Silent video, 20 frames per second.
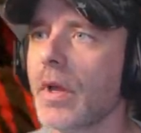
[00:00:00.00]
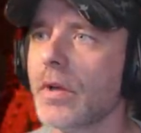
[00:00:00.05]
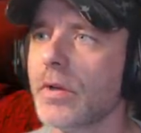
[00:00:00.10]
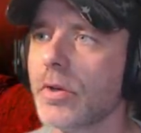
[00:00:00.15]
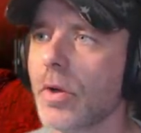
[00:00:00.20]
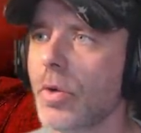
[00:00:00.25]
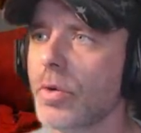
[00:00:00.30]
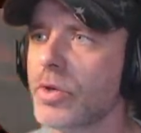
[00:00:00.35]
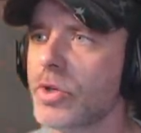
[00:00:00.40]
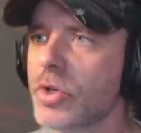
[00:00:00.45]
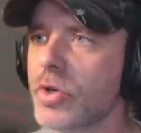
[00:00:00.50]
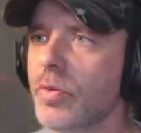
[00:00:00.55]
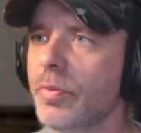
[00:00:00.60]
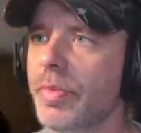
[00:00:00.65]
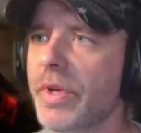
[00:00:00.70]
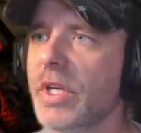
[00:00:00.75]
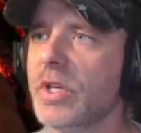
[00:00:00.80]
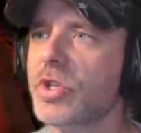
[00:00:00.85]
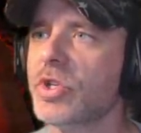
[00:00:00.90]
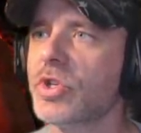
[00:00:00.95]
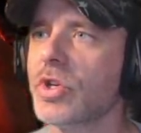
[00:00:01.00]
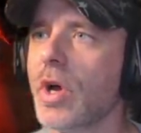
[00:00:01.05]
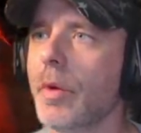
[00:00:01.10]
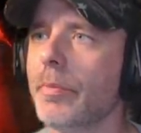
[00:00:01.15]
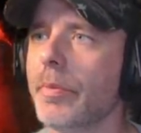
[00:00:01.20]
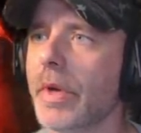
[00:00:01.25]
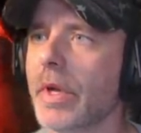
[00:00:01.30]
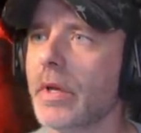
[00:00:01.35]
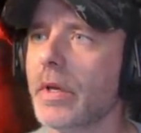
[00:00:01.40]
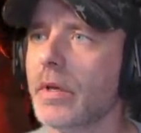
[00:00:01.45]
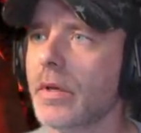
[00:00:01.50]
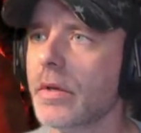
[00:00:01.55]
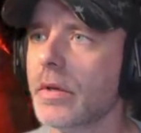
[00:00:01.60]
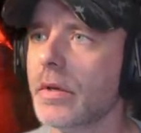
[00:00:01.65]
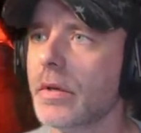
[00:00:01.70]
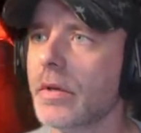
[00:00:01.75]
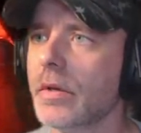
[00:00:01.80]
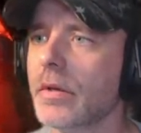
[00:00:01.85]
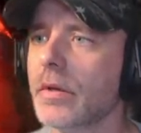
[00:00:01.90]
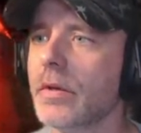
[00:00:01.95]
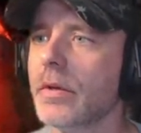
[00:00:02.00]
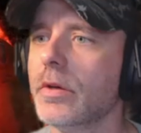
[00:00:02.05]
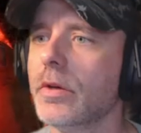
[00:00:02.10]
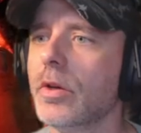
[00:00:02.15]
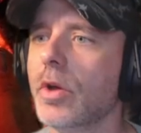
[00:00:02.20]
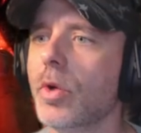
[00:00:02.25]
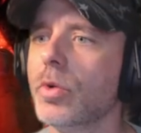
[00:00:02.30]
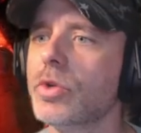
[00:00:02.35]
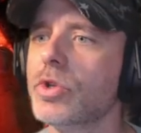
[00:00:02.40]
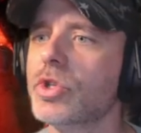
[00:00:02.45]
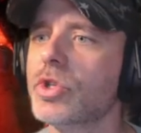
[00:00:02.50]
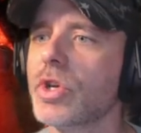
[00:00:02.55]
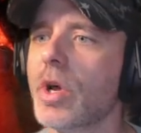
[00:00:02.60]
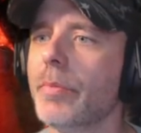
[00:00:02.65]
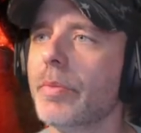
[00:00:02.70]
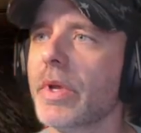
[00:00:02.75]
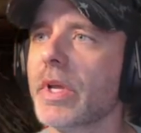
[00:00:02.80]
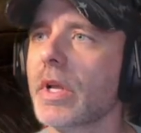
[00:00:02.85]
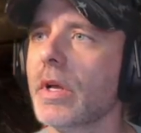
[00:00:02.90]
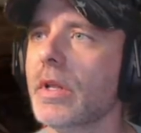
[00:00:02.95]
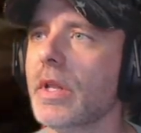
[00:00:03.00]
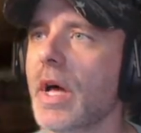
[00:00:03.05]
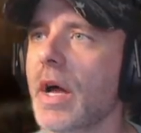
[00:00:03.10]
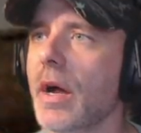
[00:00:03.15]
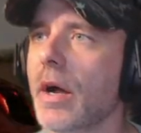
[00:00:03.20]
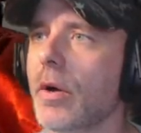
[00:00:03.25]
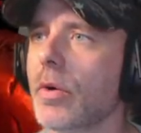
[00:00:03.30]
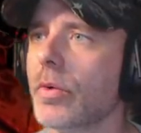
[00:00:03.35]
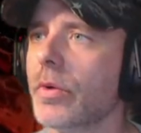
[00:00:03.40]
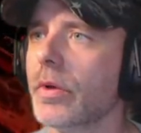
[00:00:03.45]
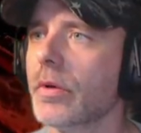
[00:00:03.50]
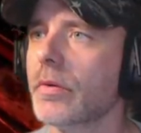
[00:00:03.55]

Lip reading: Don't you be jumping. No jumping allowed.